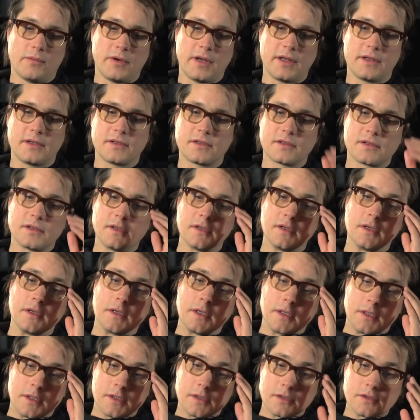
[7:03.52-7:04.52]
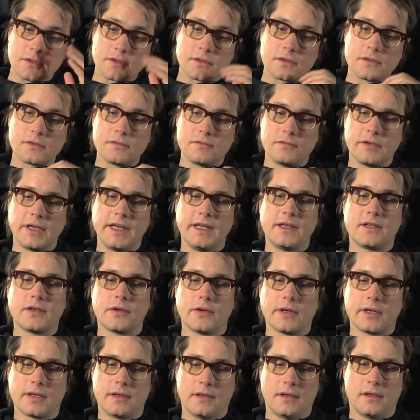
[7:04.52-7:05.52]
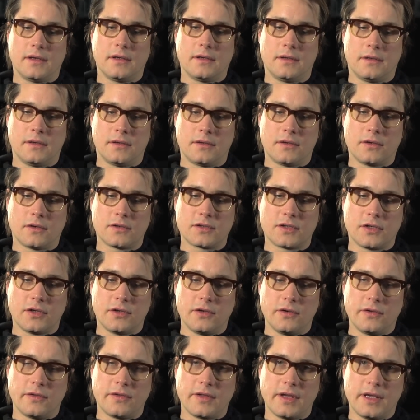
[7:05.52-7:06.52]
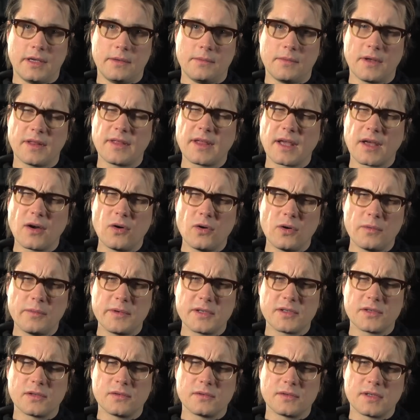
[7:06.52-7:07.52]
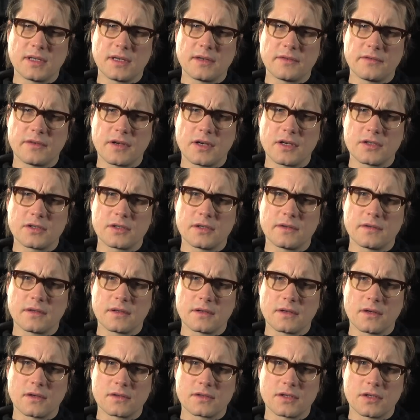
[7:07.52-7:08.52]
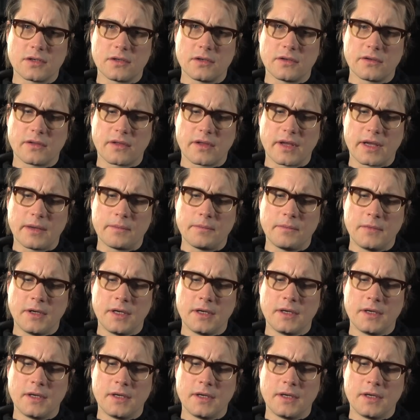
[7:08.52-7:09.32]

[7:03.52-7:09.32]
Brothers redoing the Doctor Who theme. I think Orbital did a version of the Doctor Who theme.